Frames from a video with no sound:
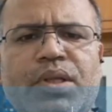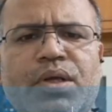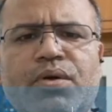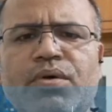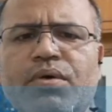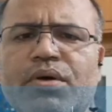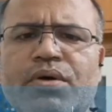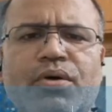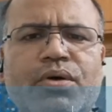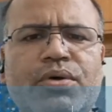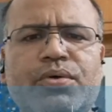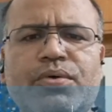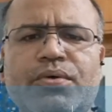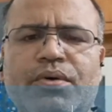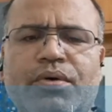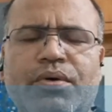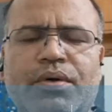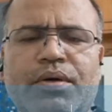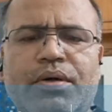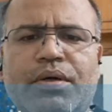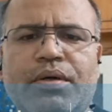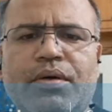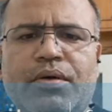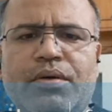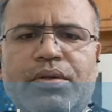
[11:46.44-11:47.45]
you got to
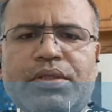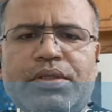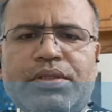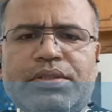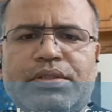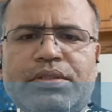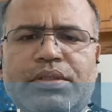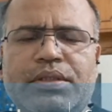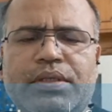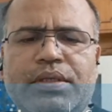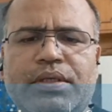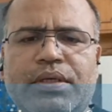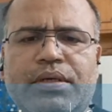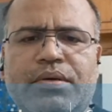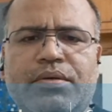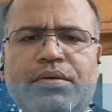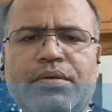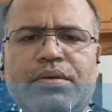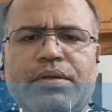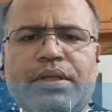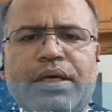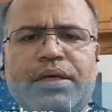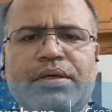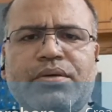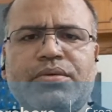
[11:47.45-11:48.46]
know all this.
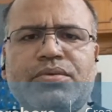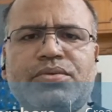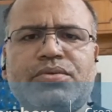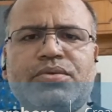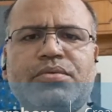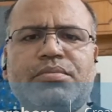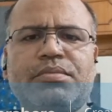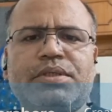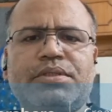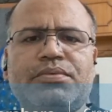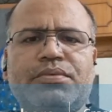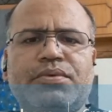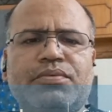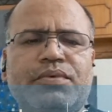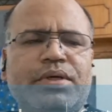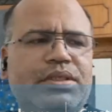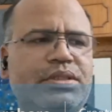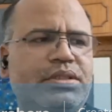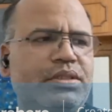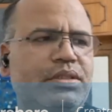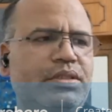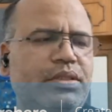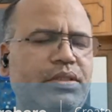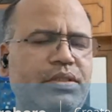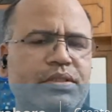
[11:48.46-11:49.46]
Thank you so much for
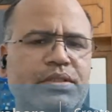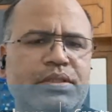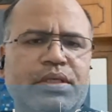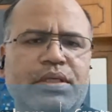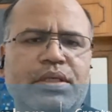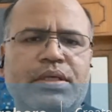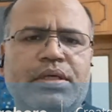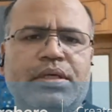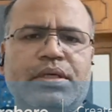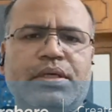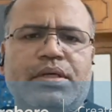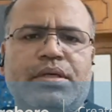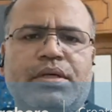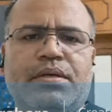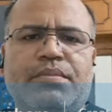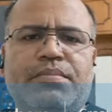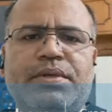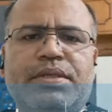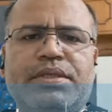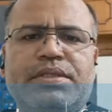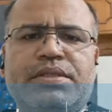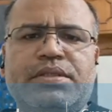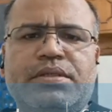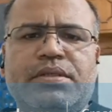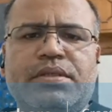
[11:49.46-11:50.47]
watching this.
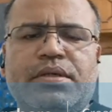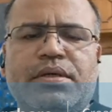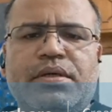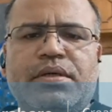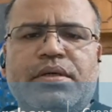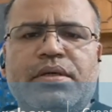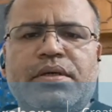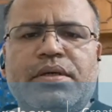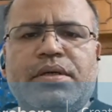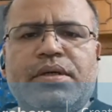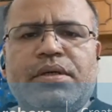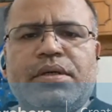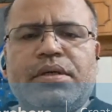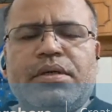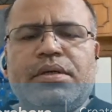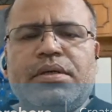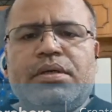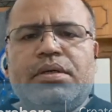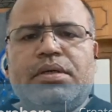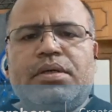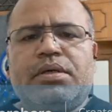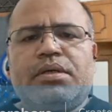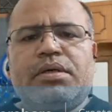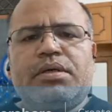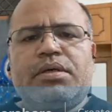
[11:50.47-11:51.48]
Please
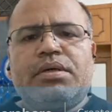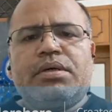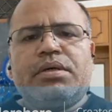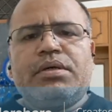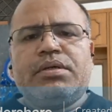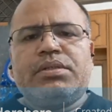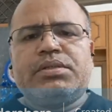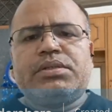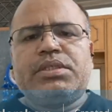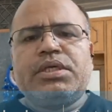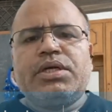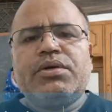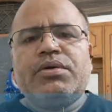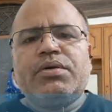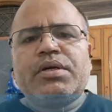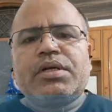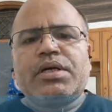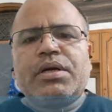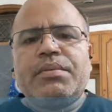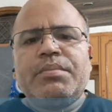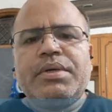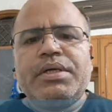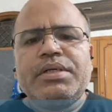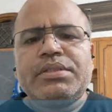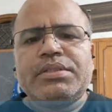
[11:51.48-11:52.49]
send your
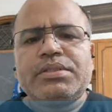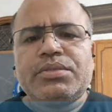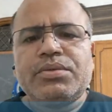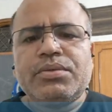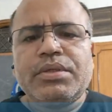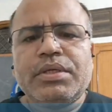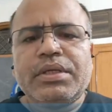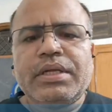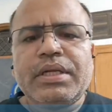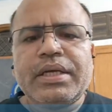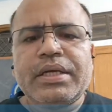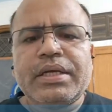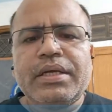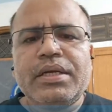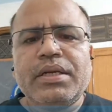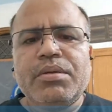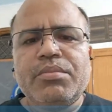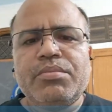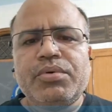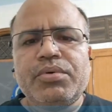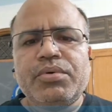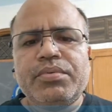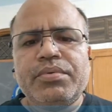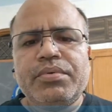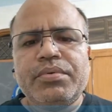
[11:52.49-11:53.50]
comments so that I can
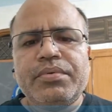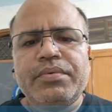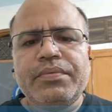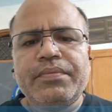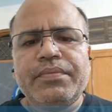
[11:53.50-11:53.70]
improve.